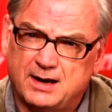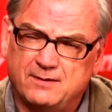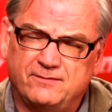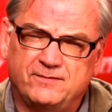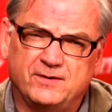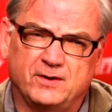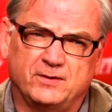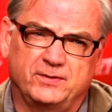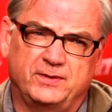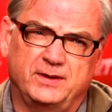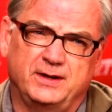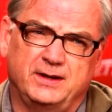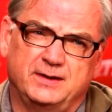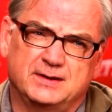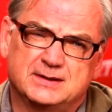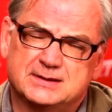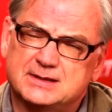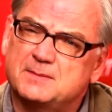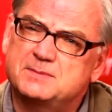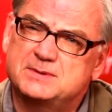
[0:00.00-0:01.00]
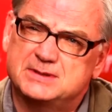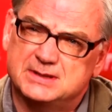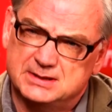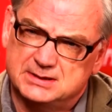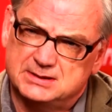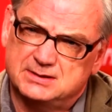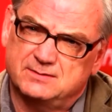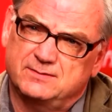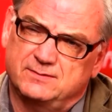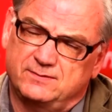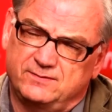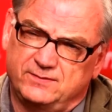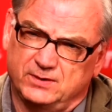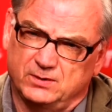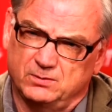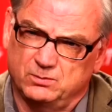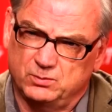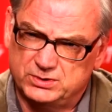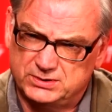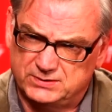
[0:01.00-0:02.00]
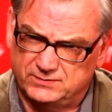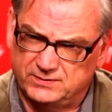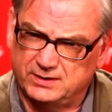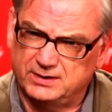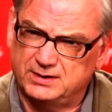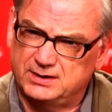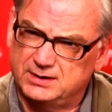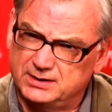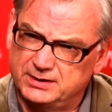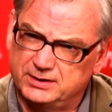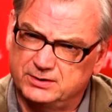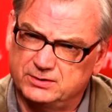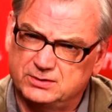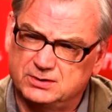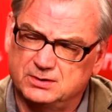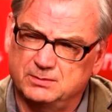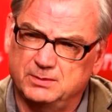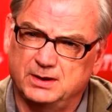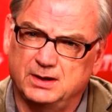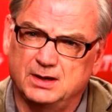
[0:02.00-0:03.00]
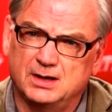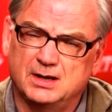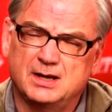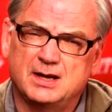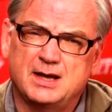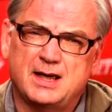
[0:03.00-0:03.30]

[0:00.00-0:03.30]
I felt the substance of the film was very clear to me,